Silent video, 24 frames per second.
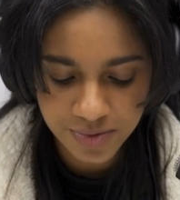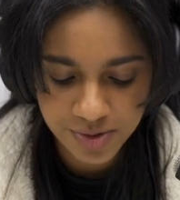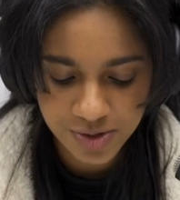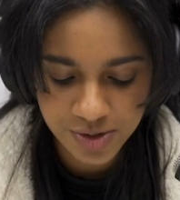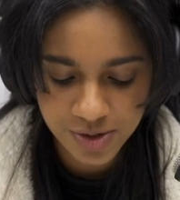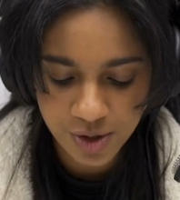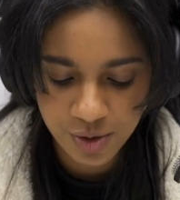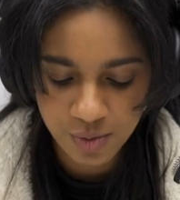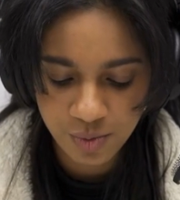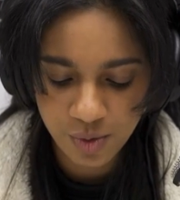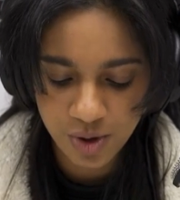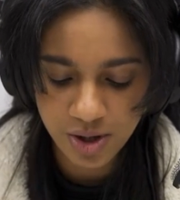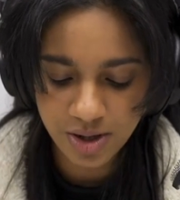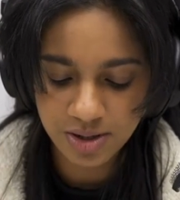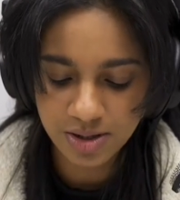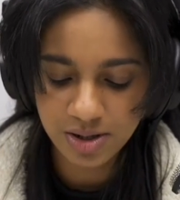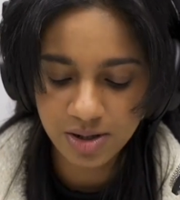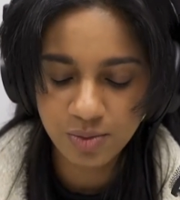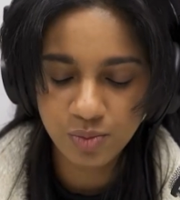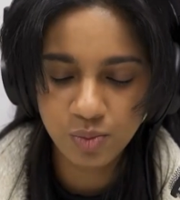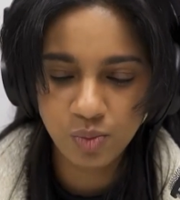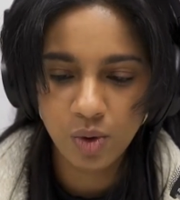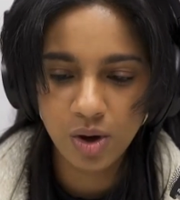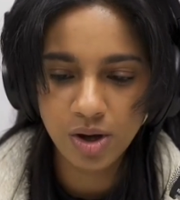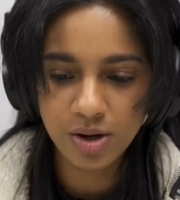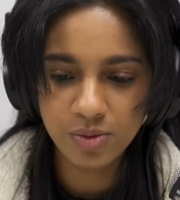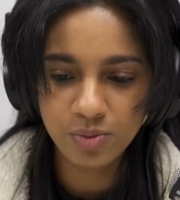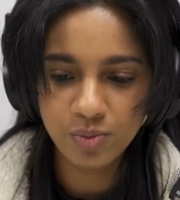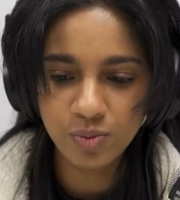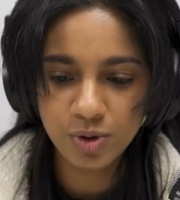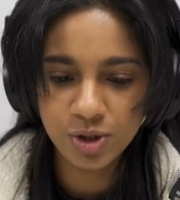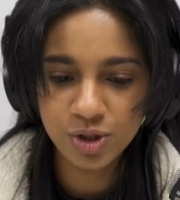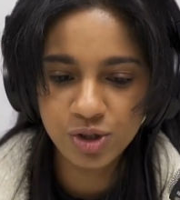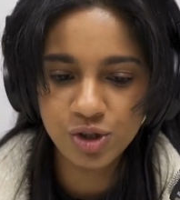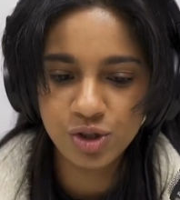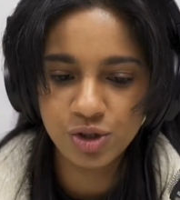So what
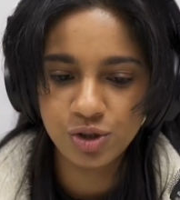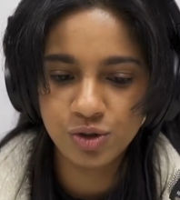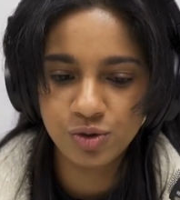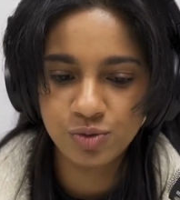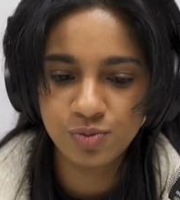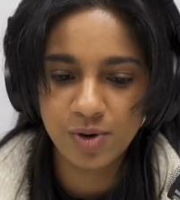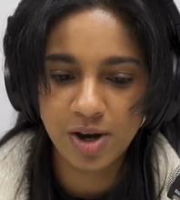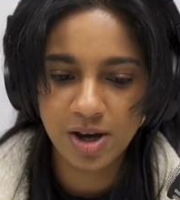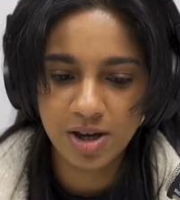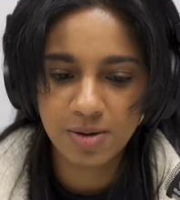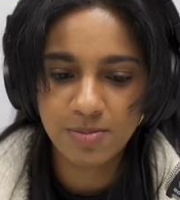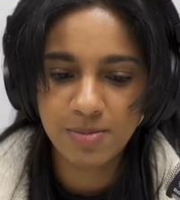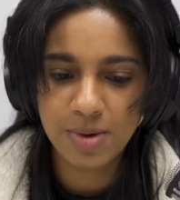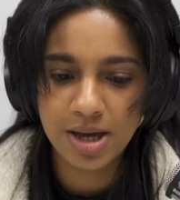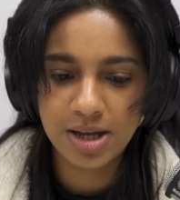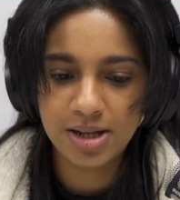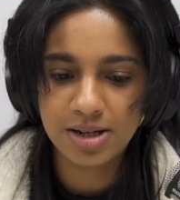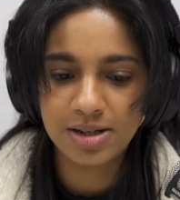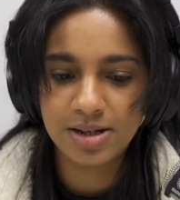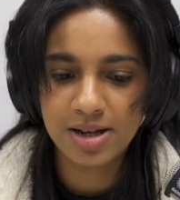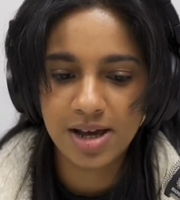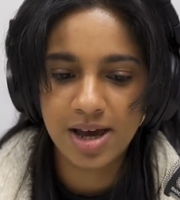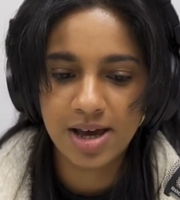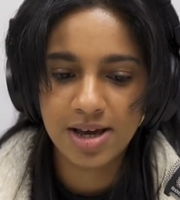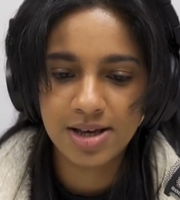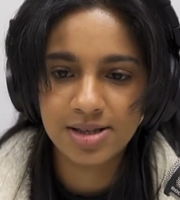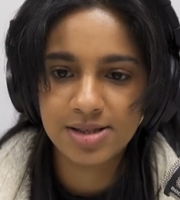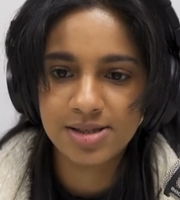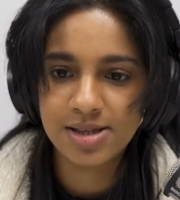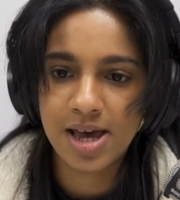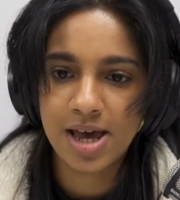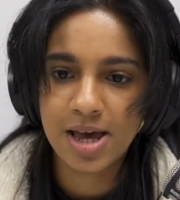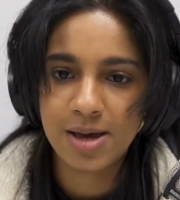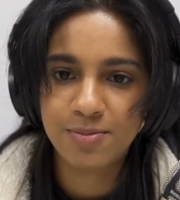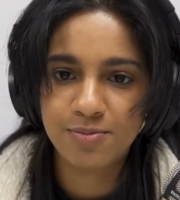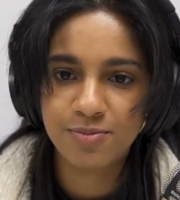would you recommend
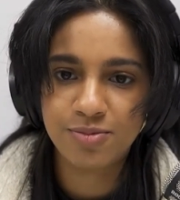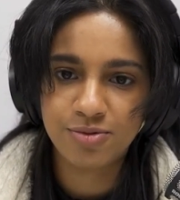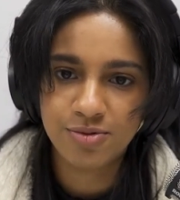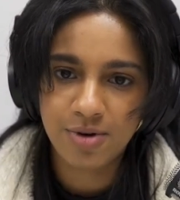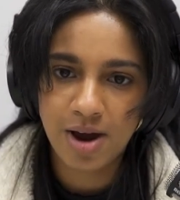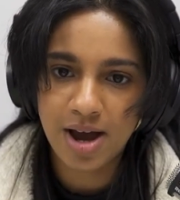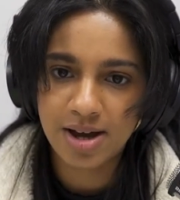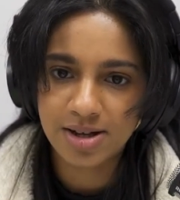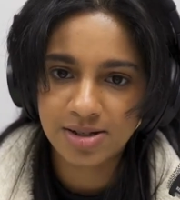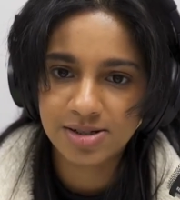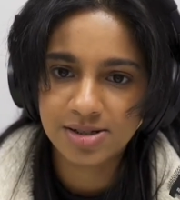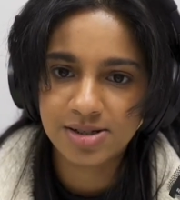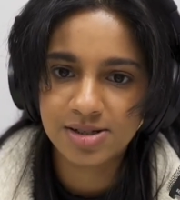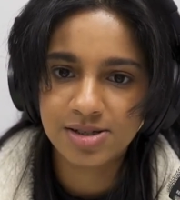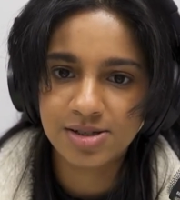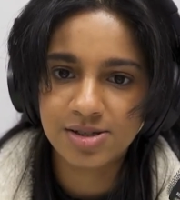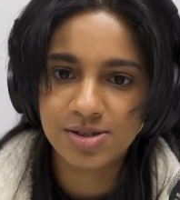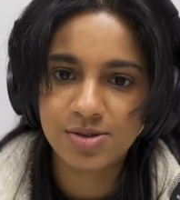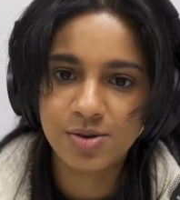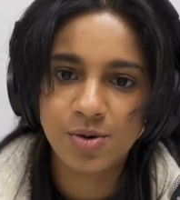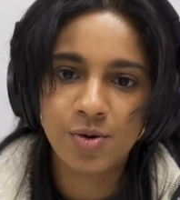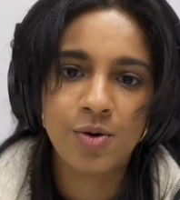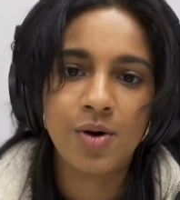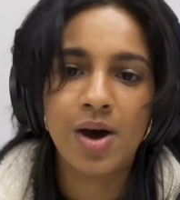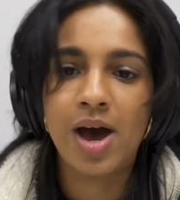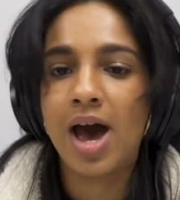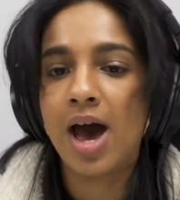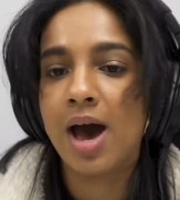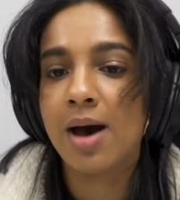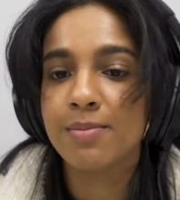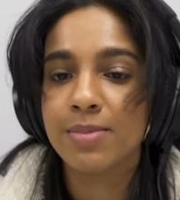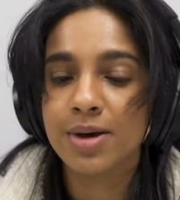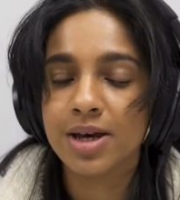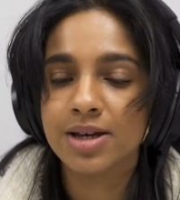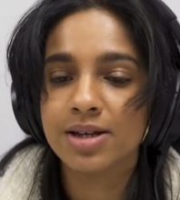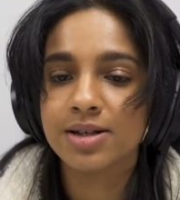as a practice or
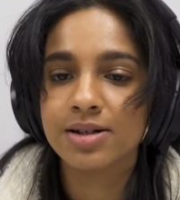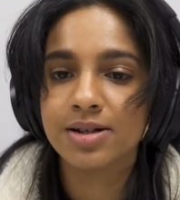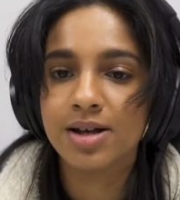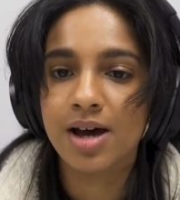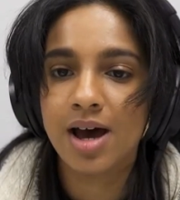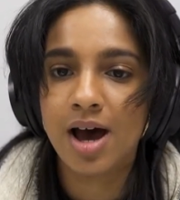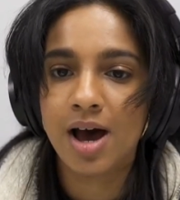habit